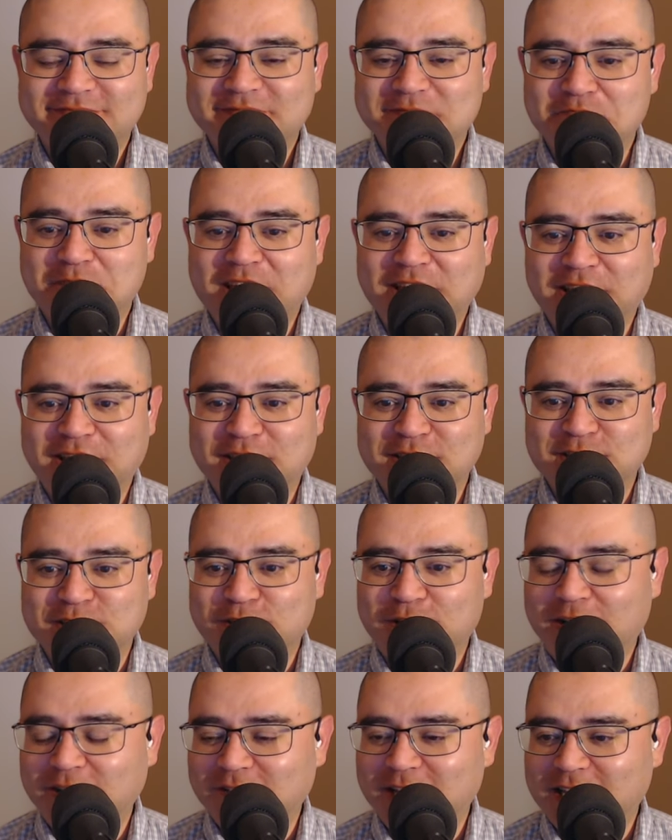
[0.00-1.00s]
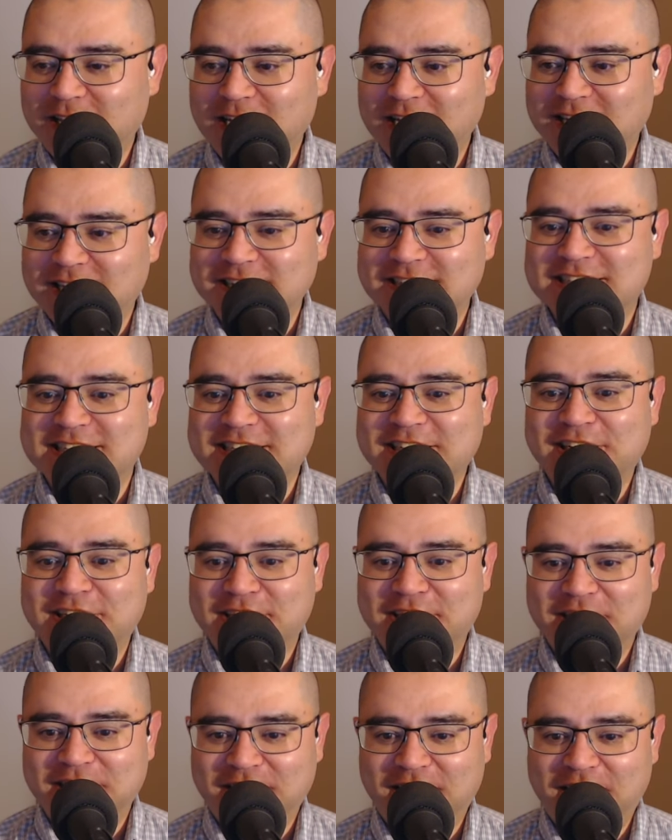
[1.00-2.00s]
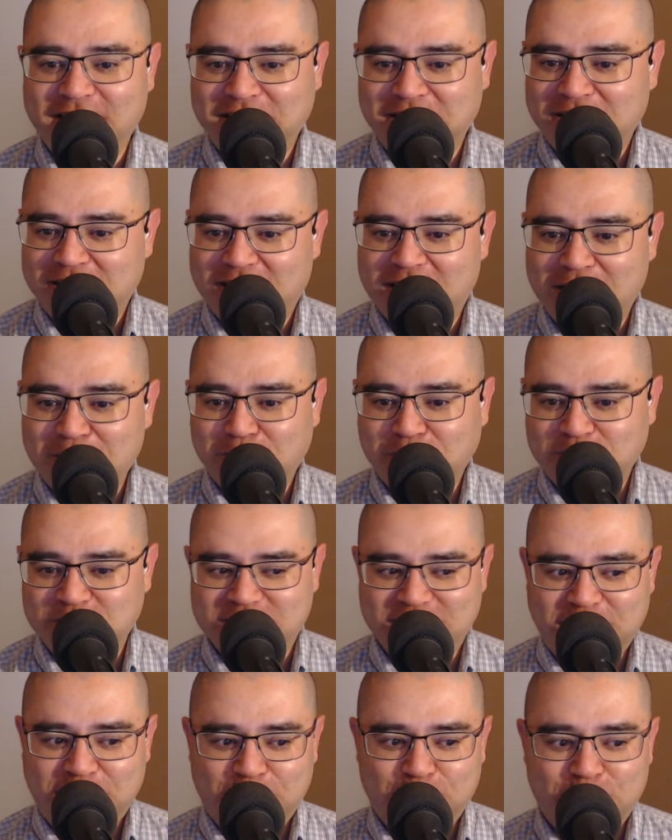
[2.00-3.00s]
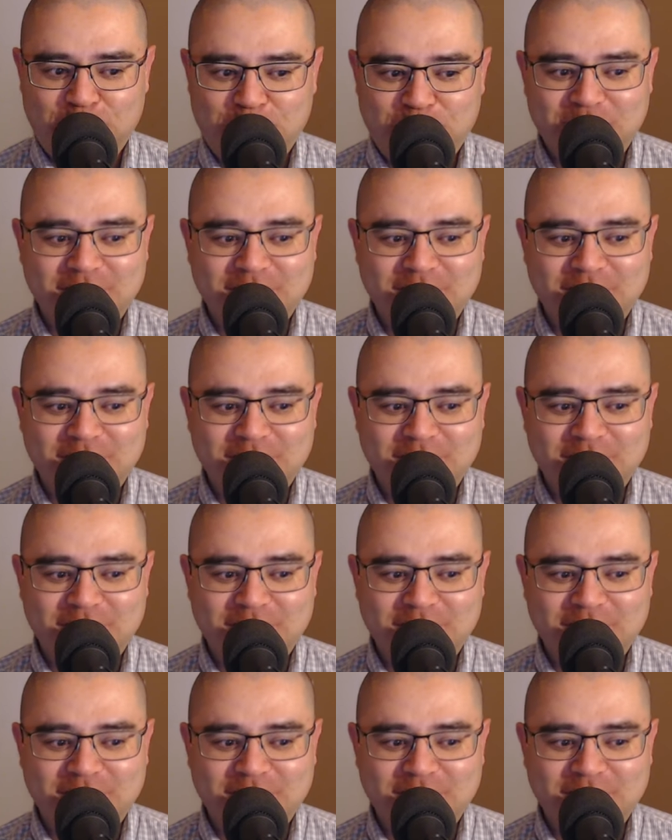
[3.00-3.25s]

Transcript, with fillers: Mainly because you got like a gazillion lightning cables in your room.